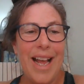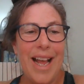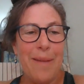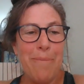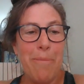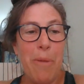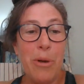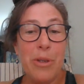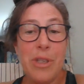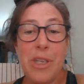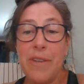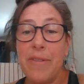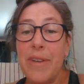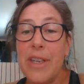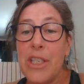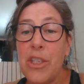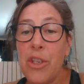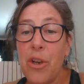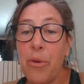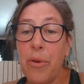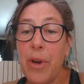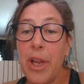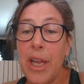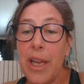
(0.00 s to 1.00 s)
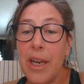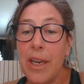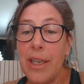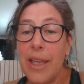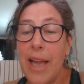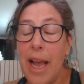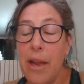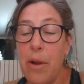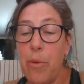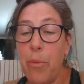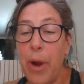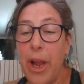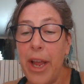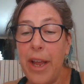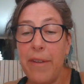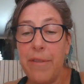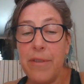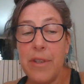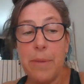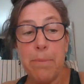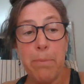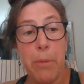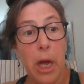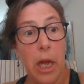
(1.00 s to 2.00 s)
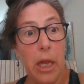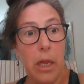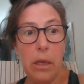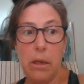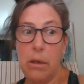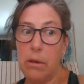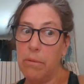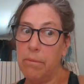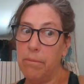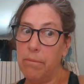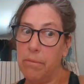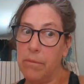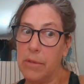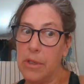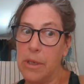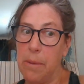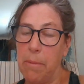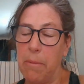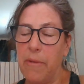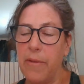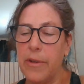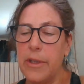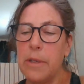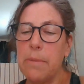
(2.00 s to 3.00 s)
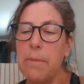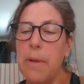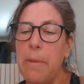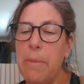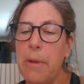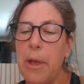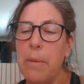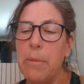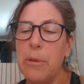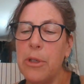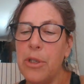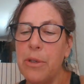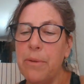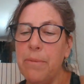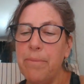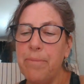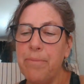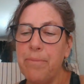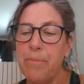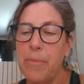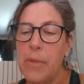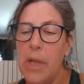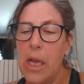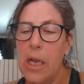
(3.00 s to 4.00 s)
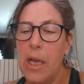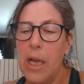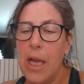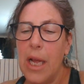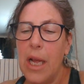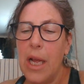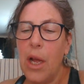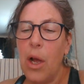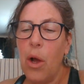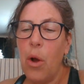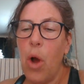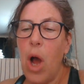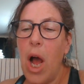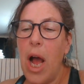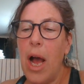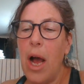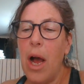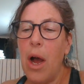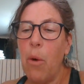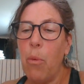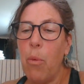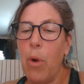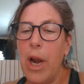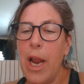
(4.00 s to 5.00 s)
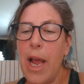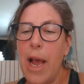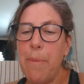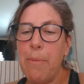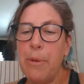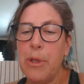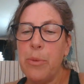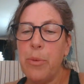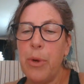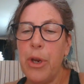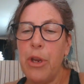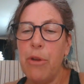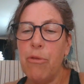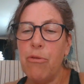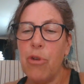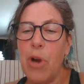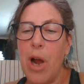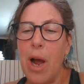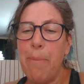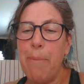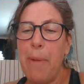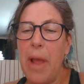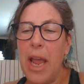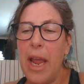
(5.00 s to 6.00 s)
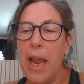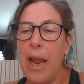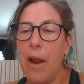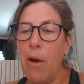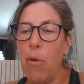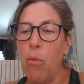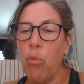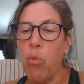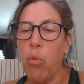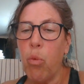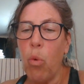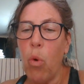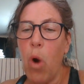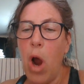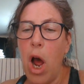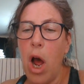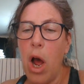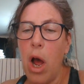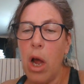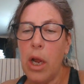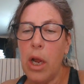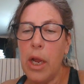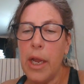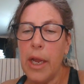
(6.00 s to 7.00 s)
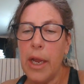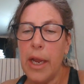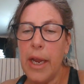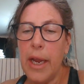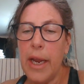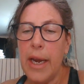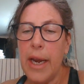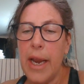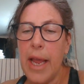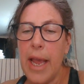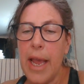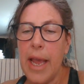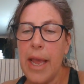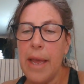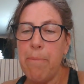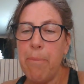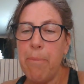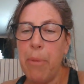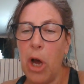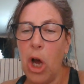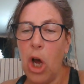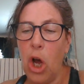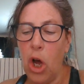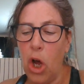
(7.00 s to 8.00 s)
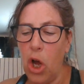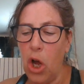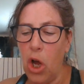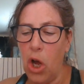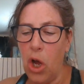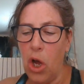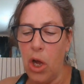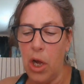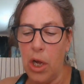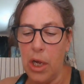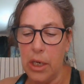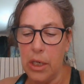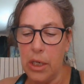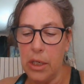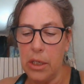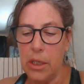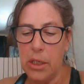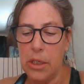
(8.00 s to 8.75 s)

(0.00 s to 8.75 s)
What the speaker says: Most of us don't hear light waves, but some of us might be able to. What happens when you drop a rock in a pond?